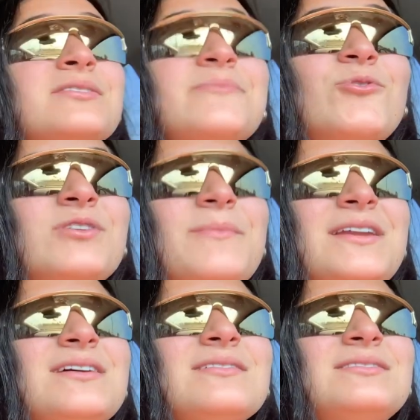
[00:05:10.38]
yes, I'm going to
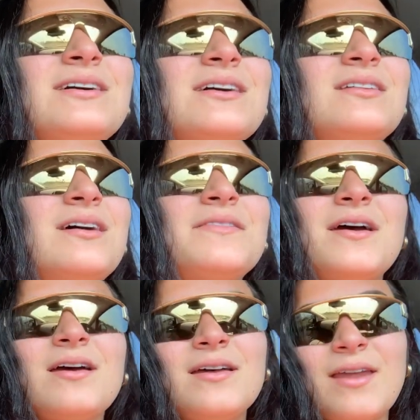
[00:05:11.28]
get my nails done, and
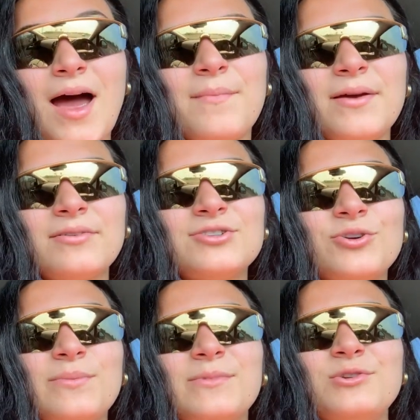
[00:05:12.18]
then I'm not really
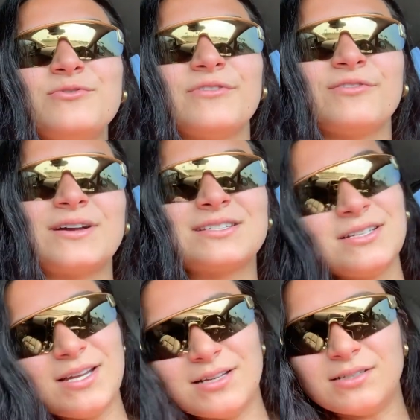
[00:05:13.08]
sure what I'm going to do for the
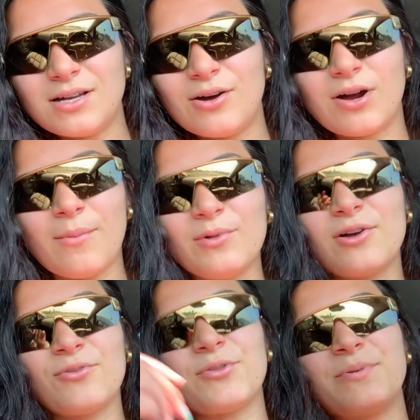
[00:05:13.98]
rest of the day, so come
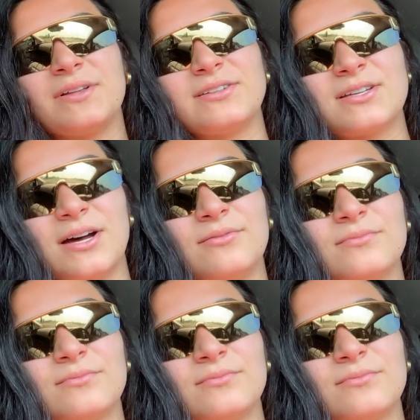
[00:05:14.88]
along with me. Let's go.